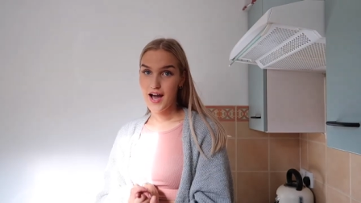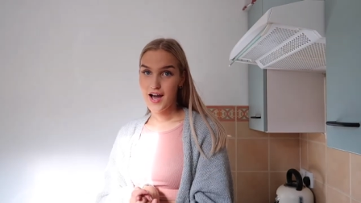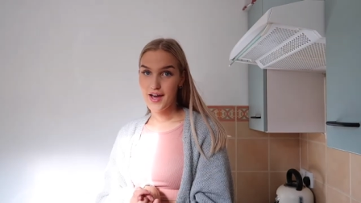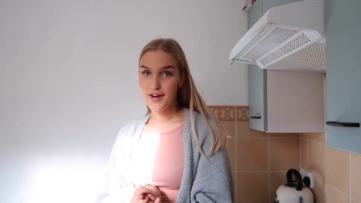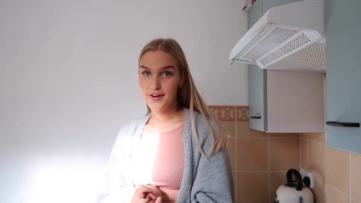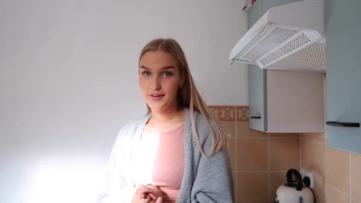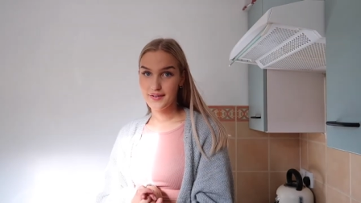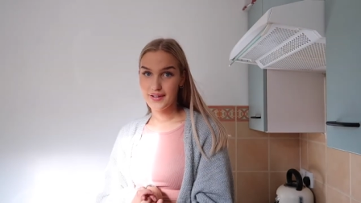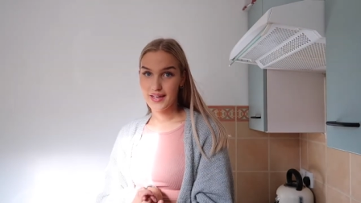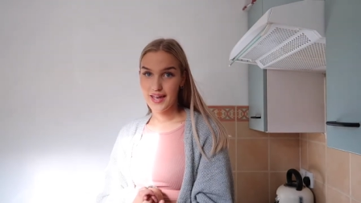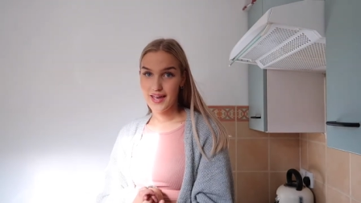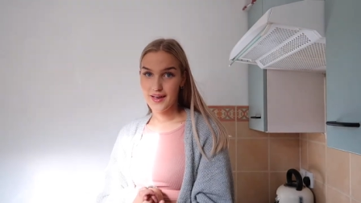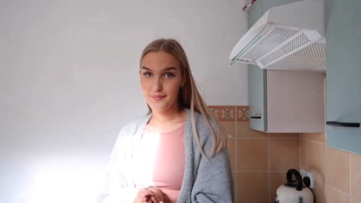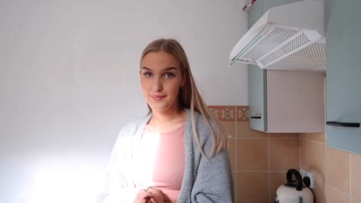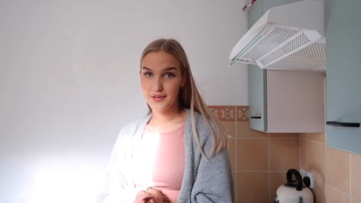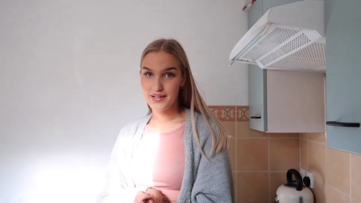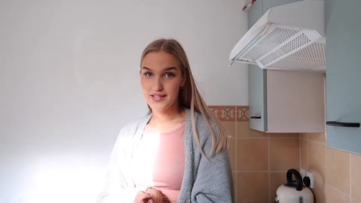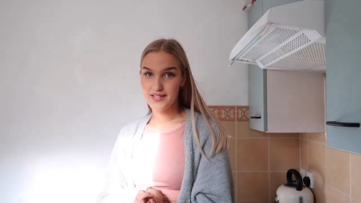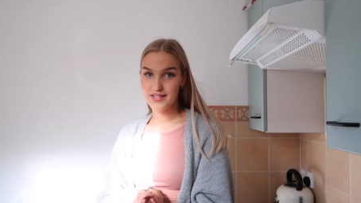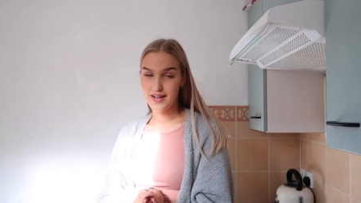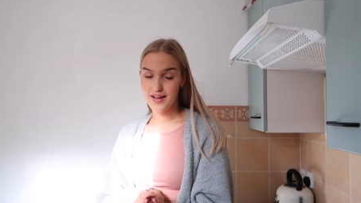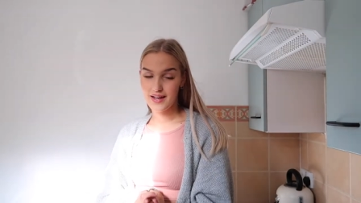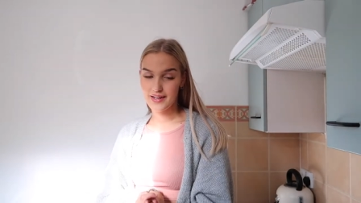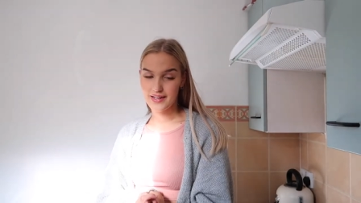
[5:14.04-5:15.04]
I don't care
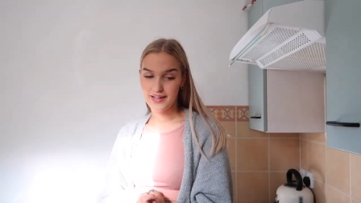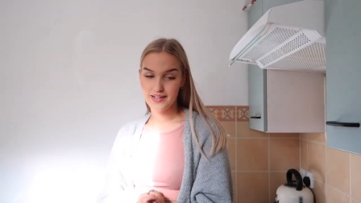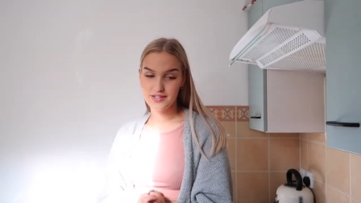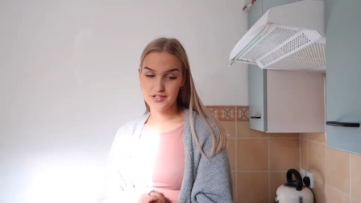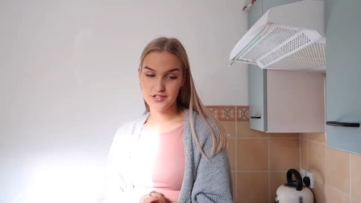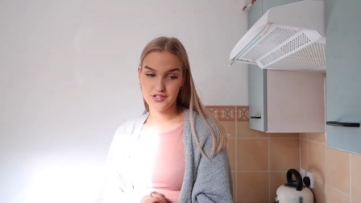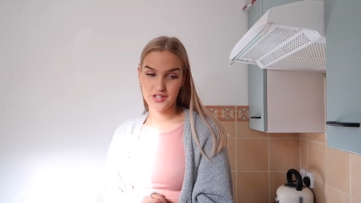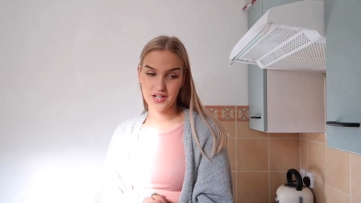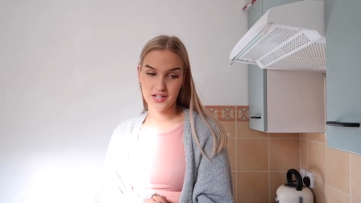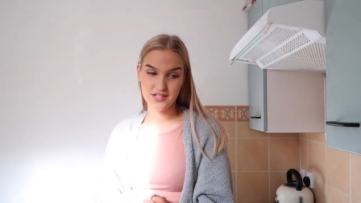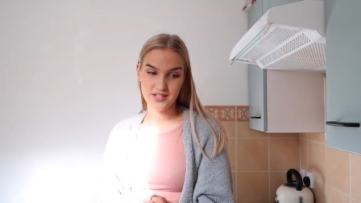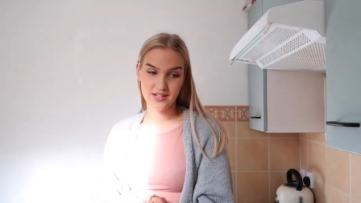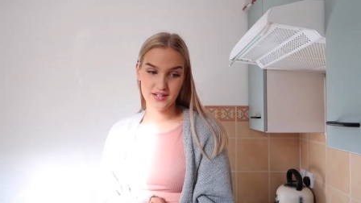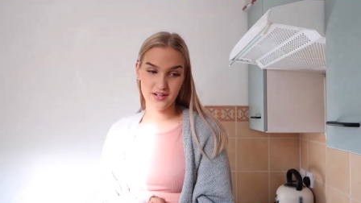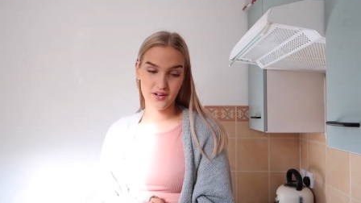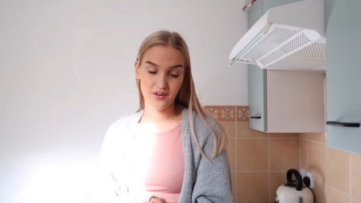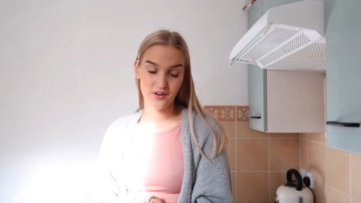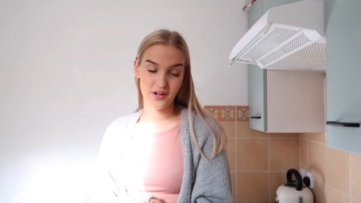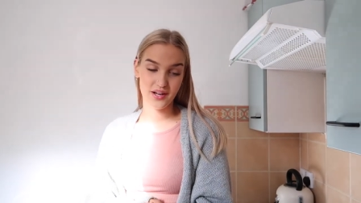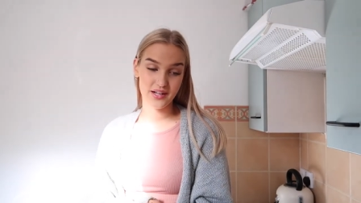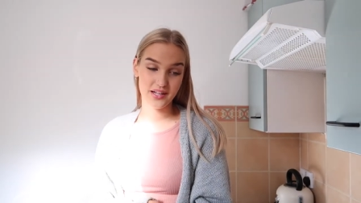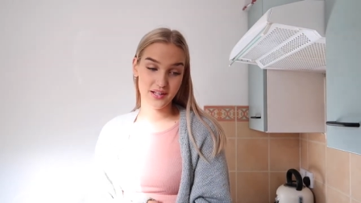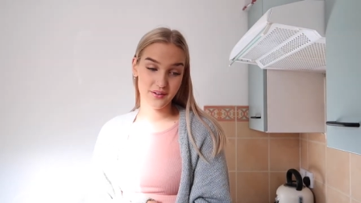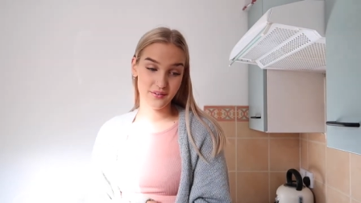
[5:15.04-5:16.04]
because I get distracted a
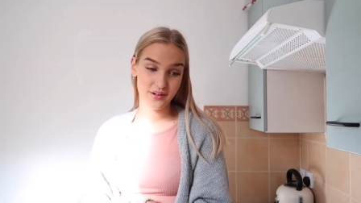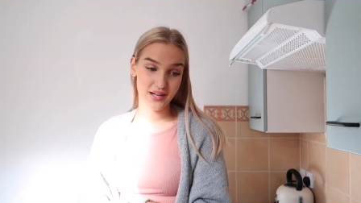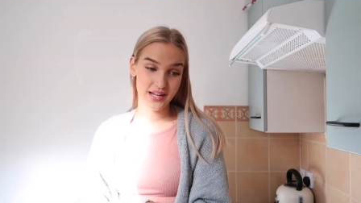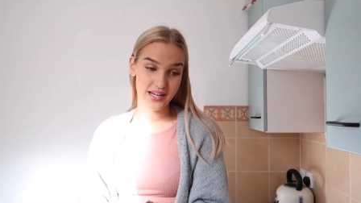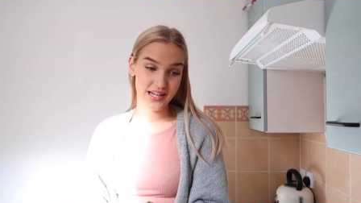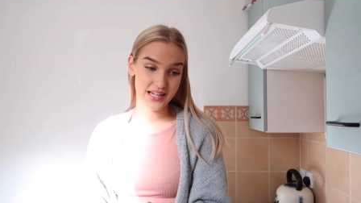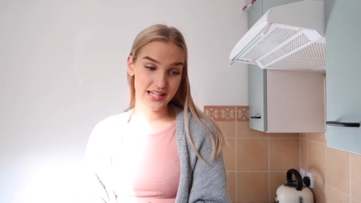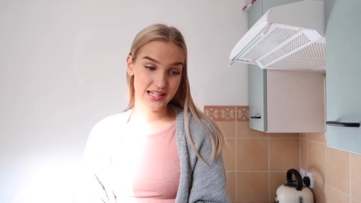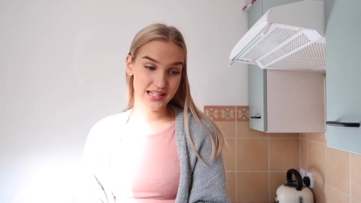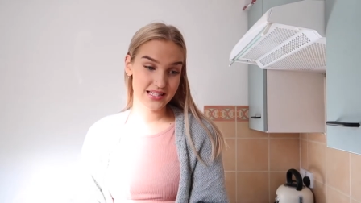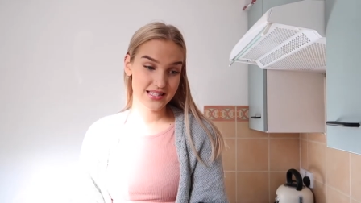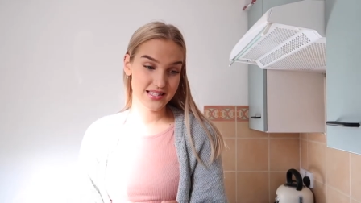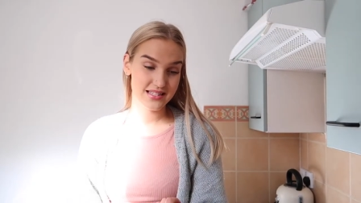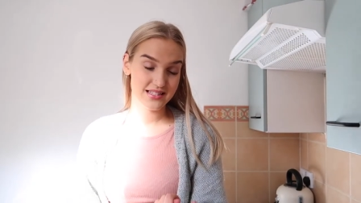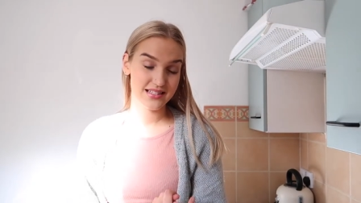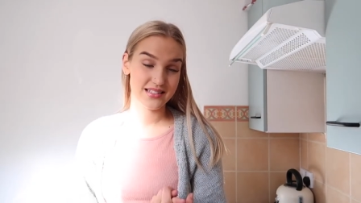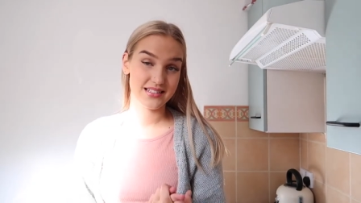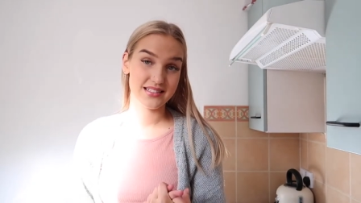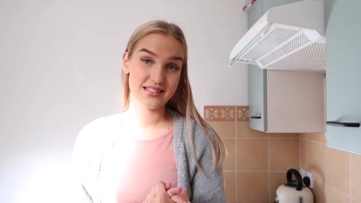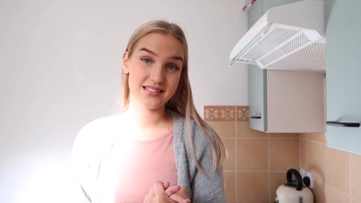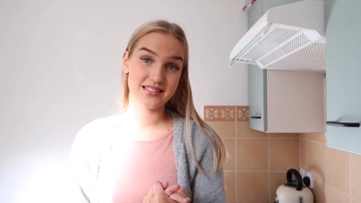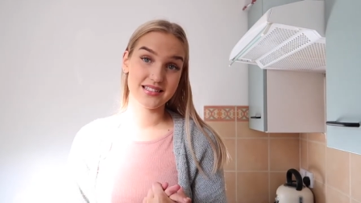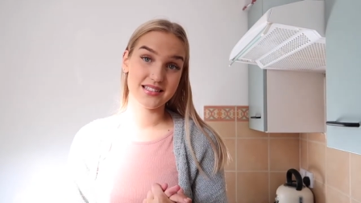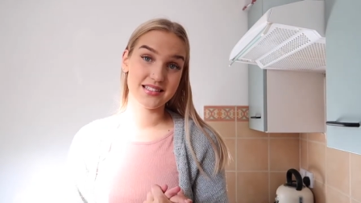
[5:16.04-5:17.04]
lot anyways,
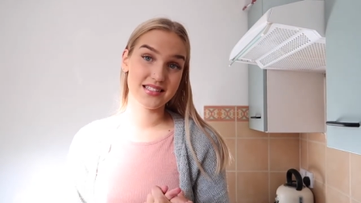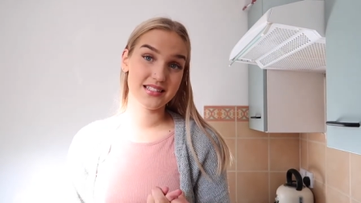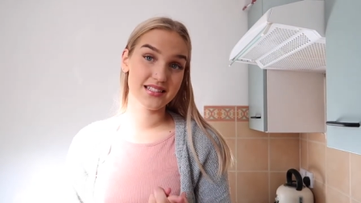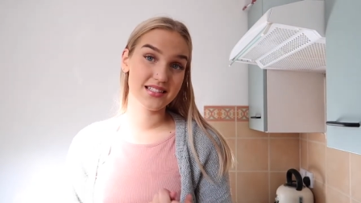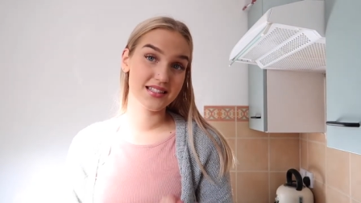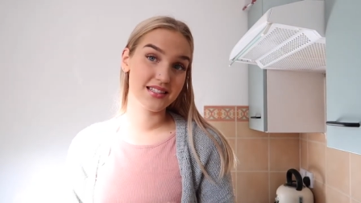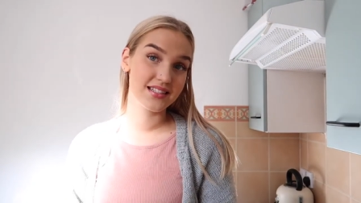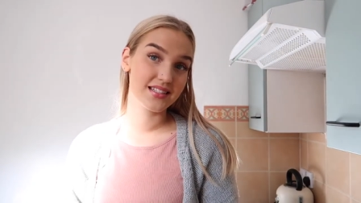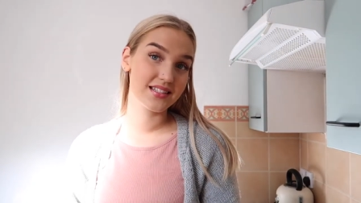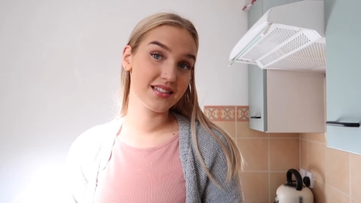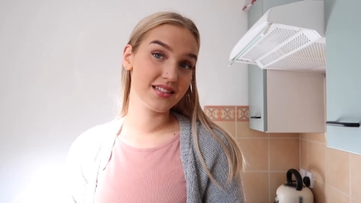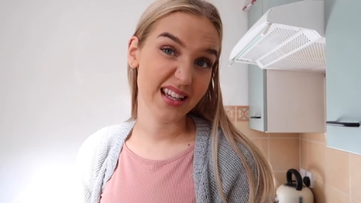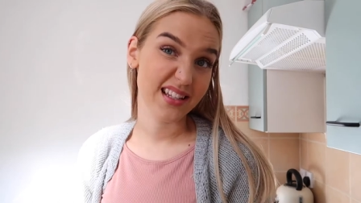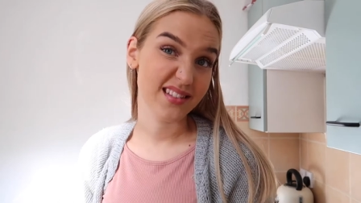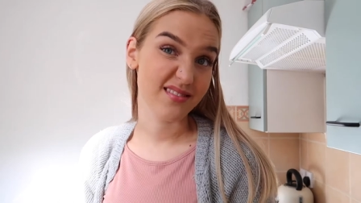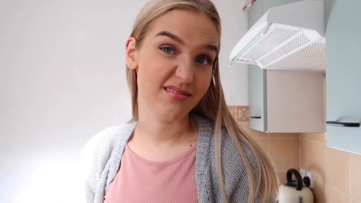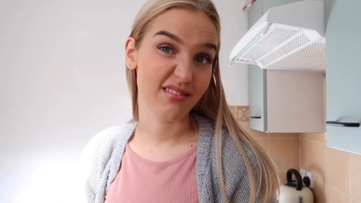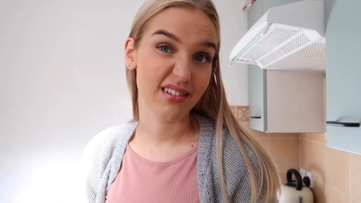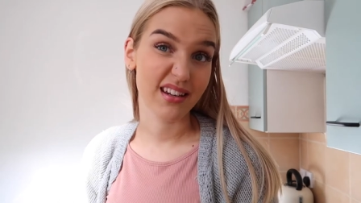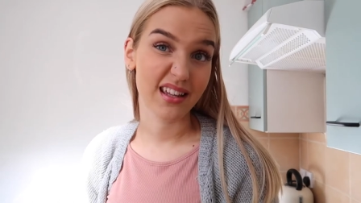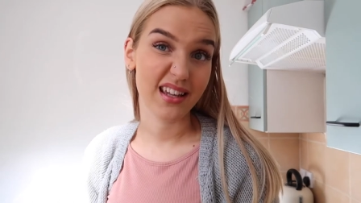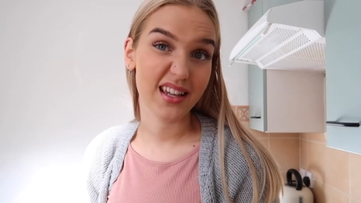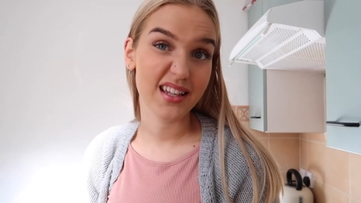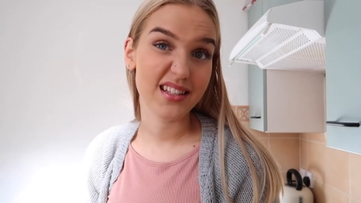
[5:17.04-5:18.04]
and it's
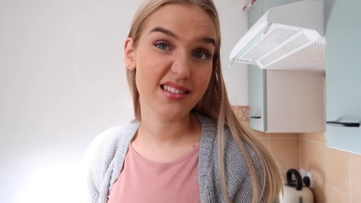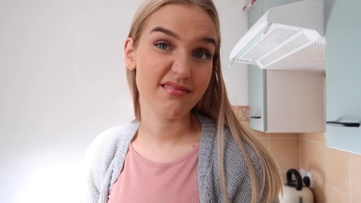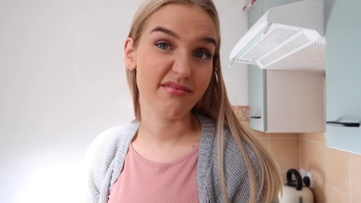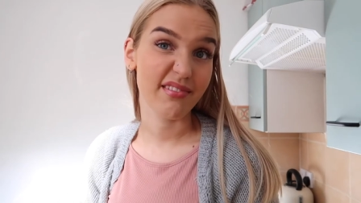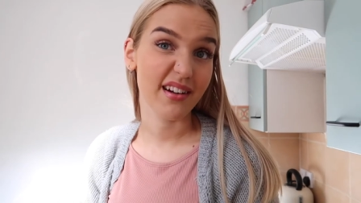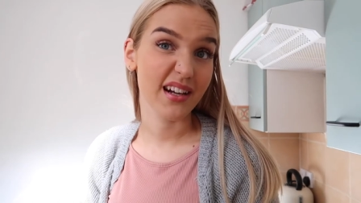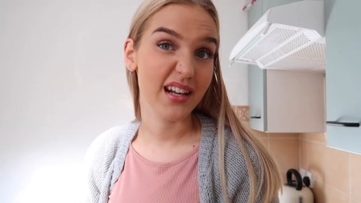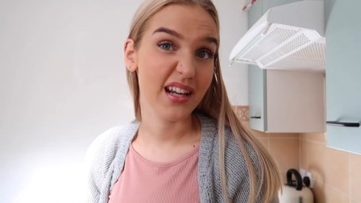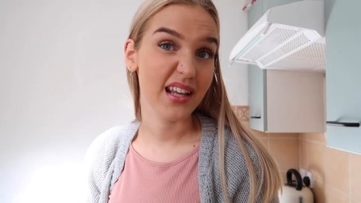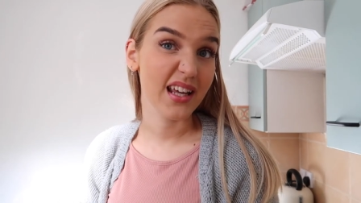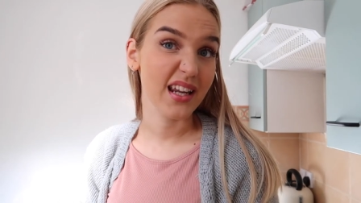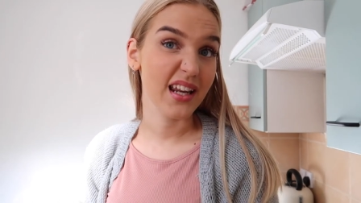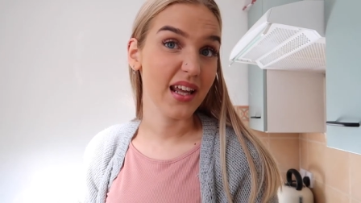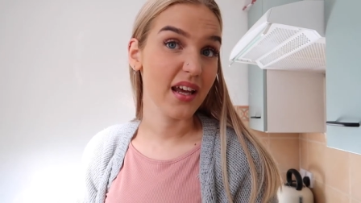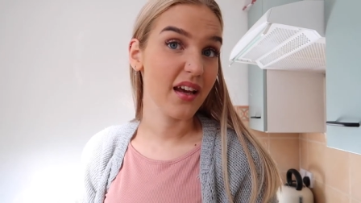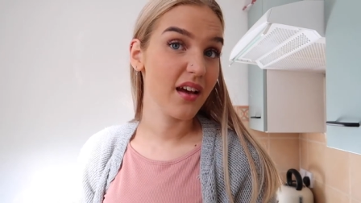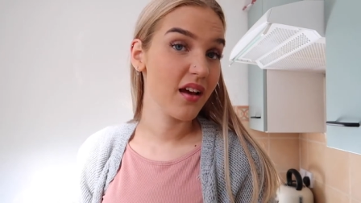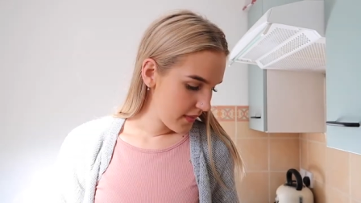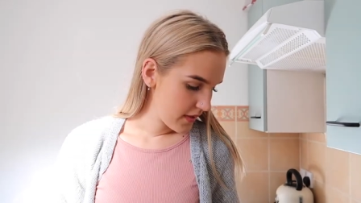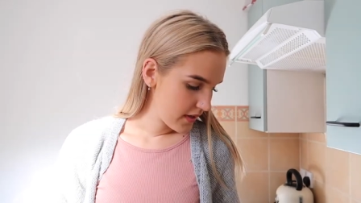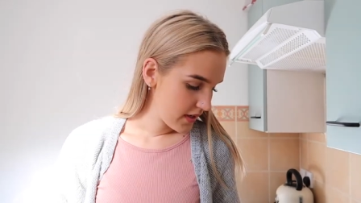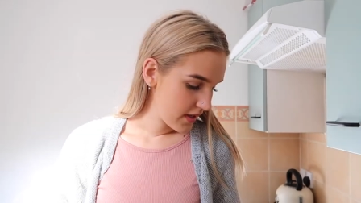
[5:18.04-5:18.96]
what it is really, isn't it?